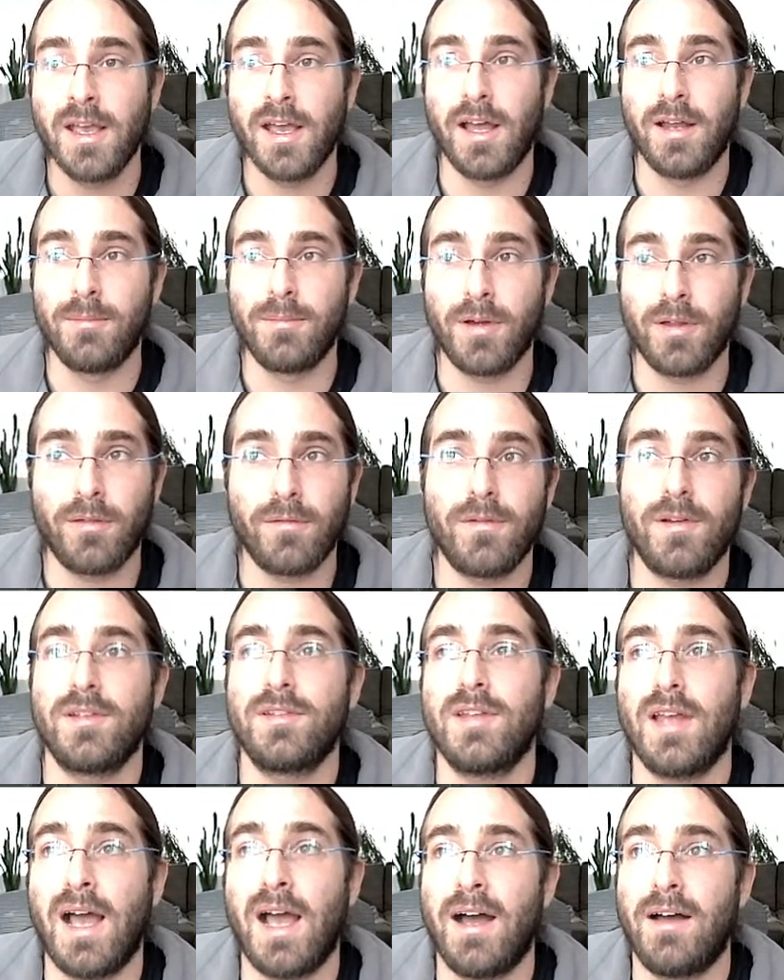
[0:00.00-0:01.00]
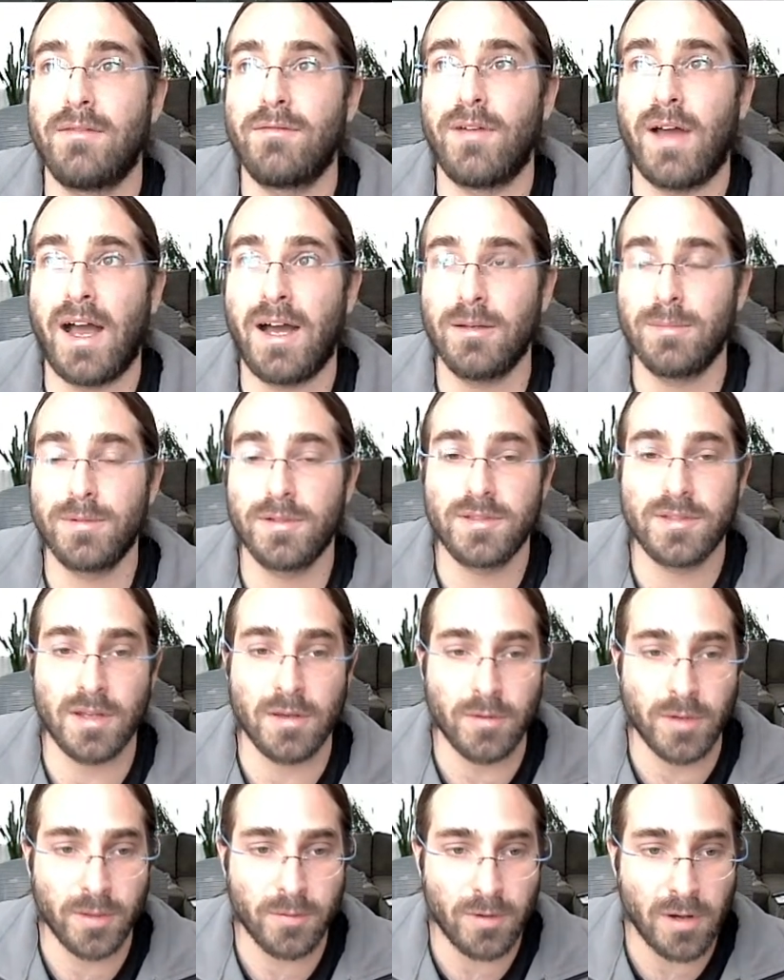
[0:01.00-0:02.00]
and both of us have outputs
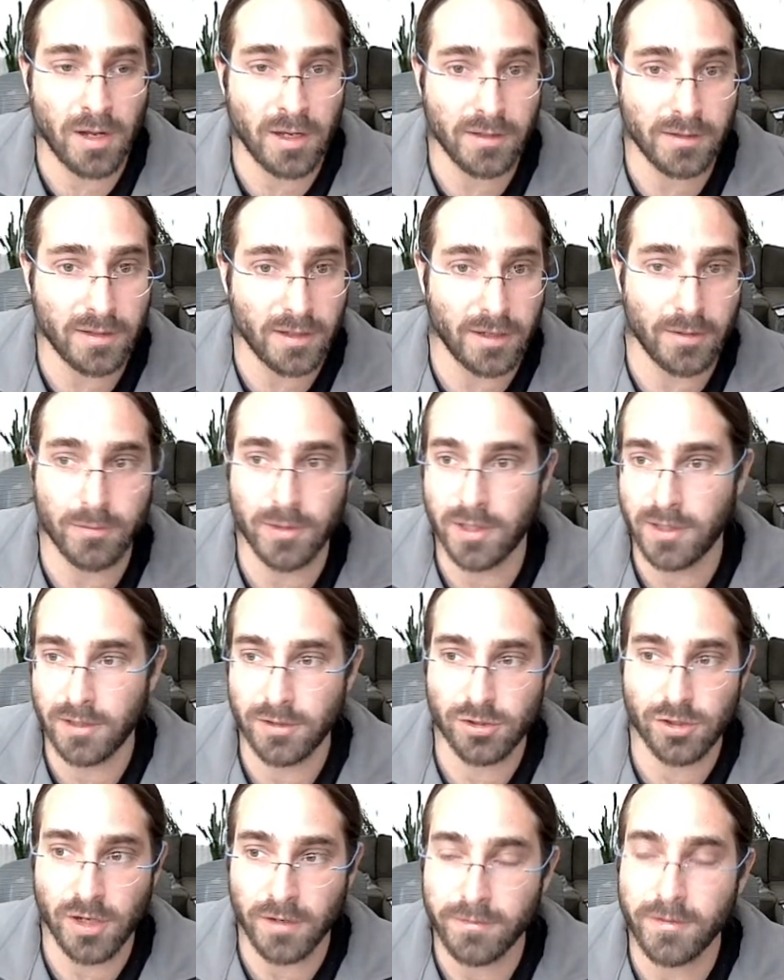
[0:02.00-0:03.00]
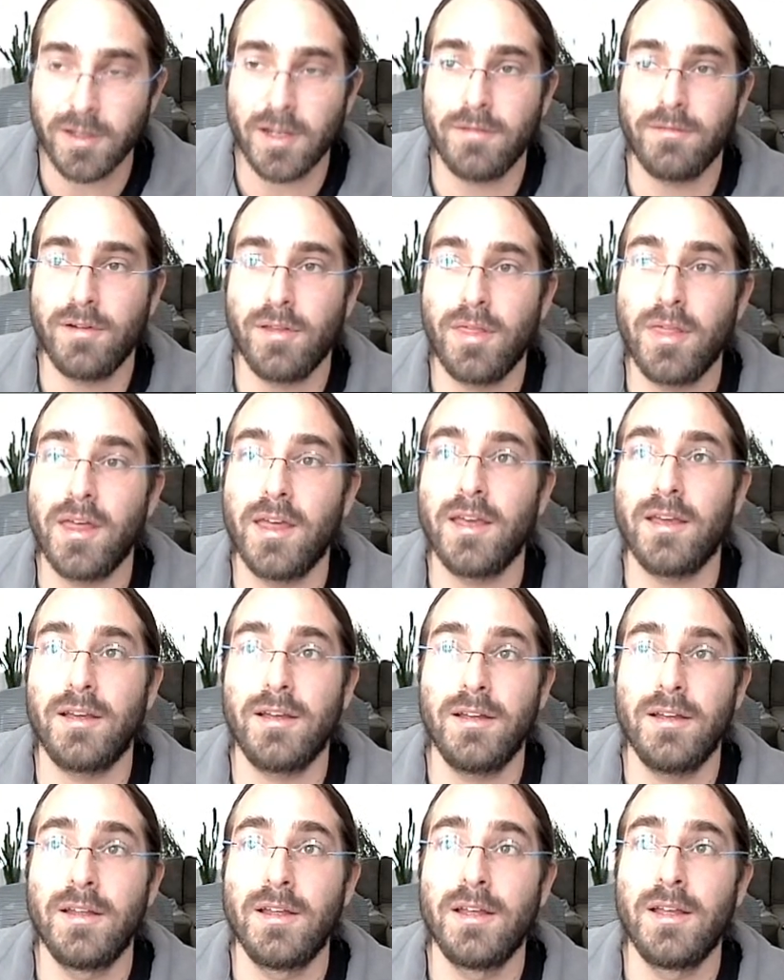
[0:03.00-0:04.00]
that we want, and we can shuffle everything.